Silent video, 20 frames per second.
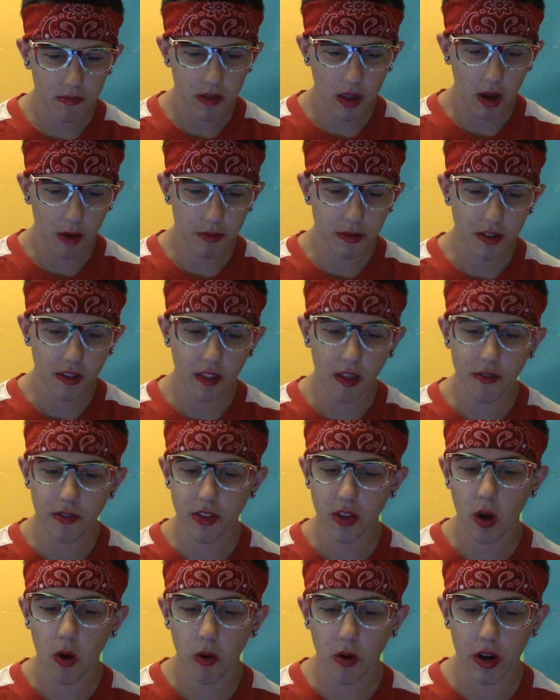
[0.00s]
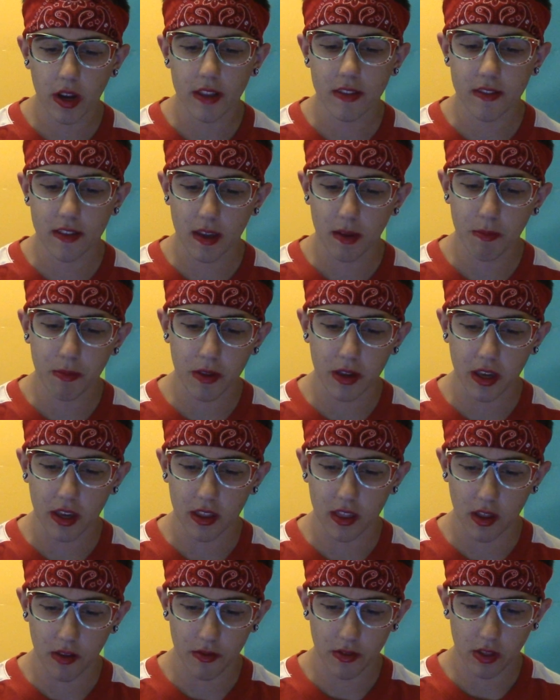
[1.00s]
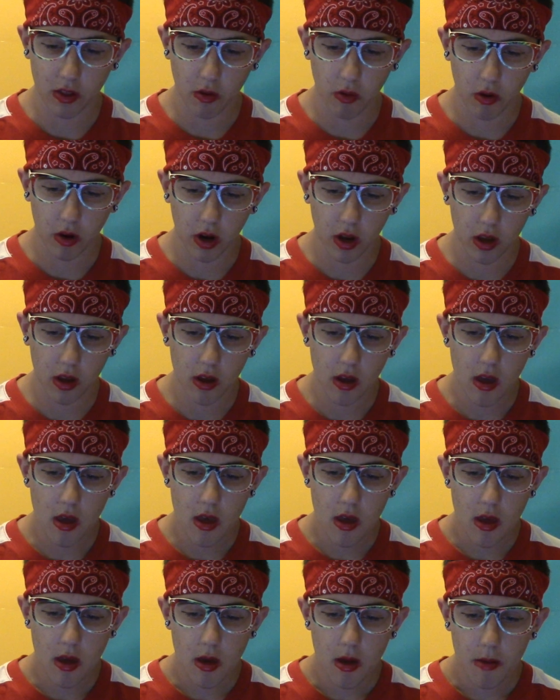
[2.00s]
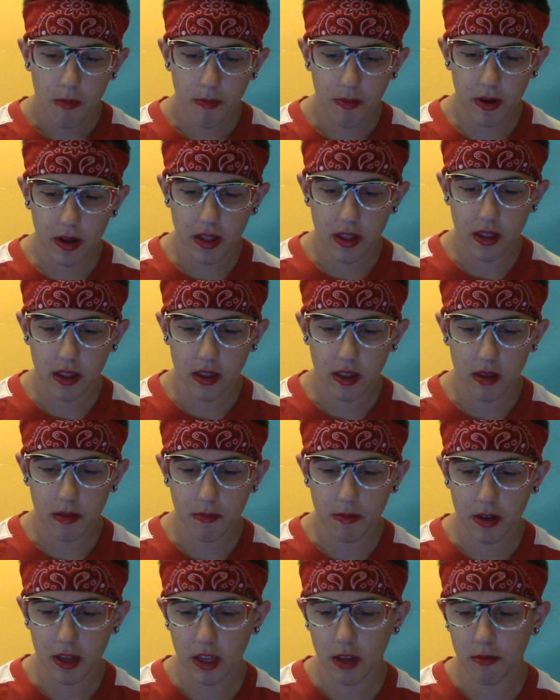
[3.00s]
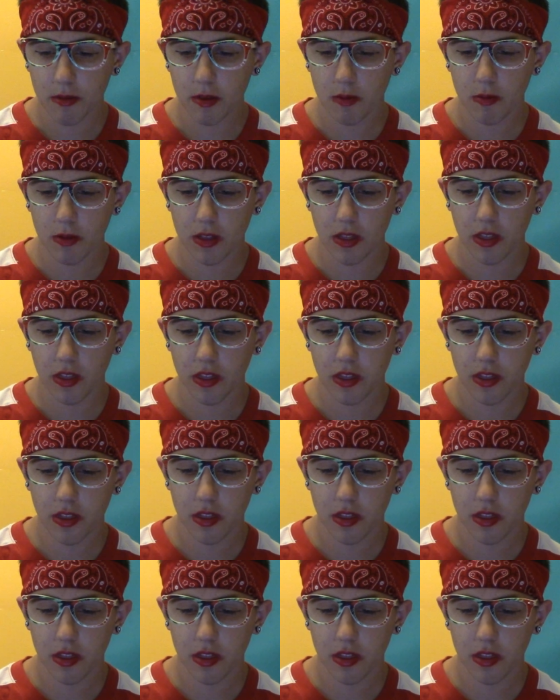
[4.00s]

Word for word: I was in love with Corey, deeply in love with Corey, but but he was with